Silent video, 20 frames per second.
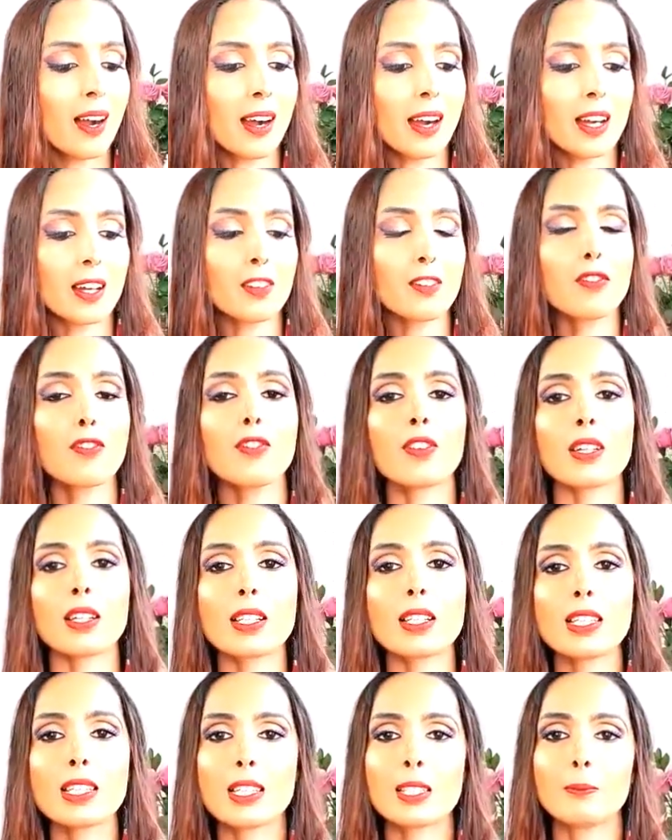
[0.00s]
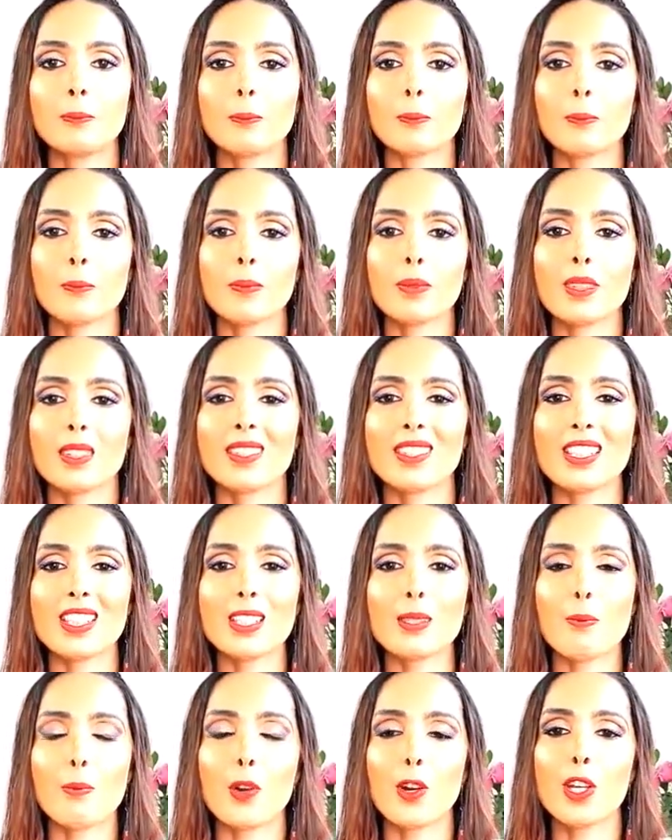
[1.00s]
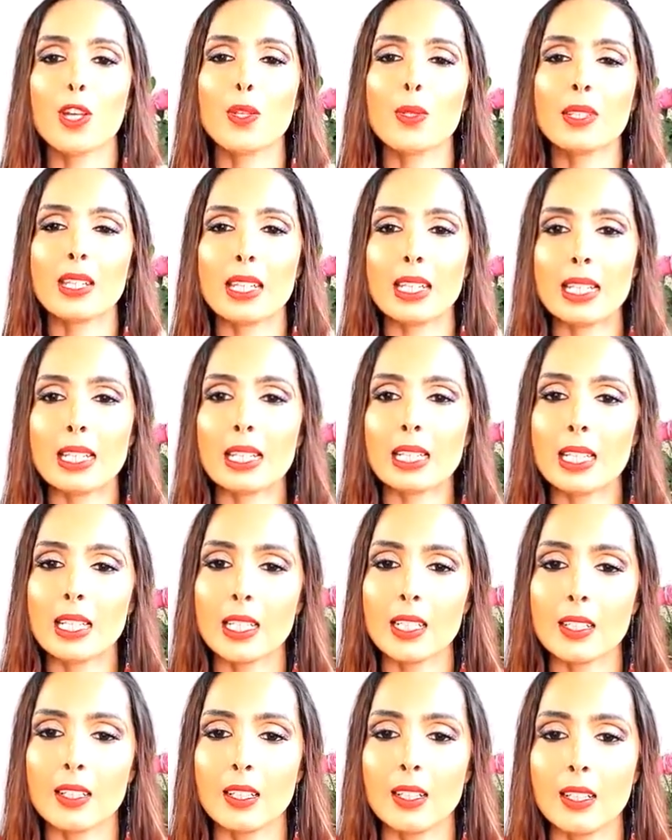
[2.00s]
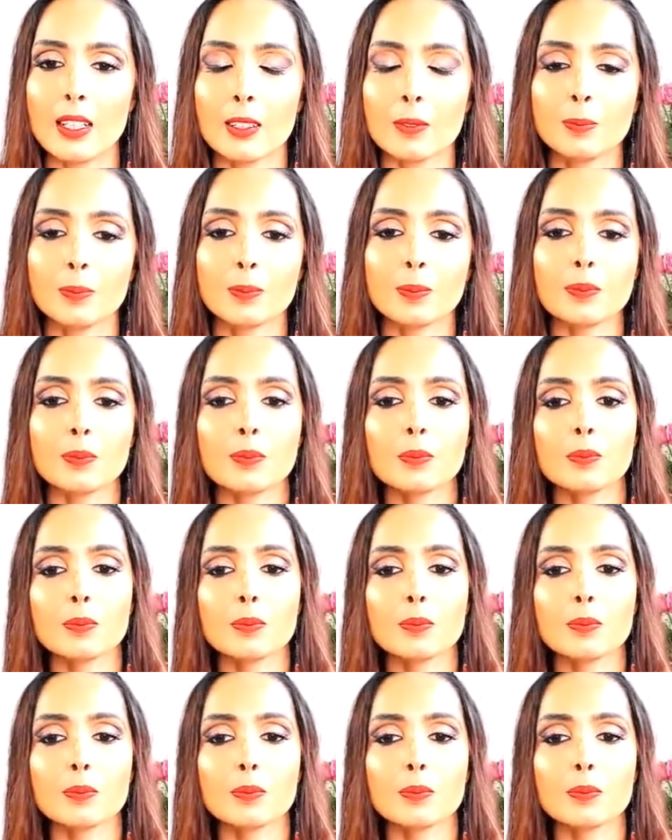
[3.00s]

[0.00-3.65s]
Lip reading: are, first, to support you in getting clear on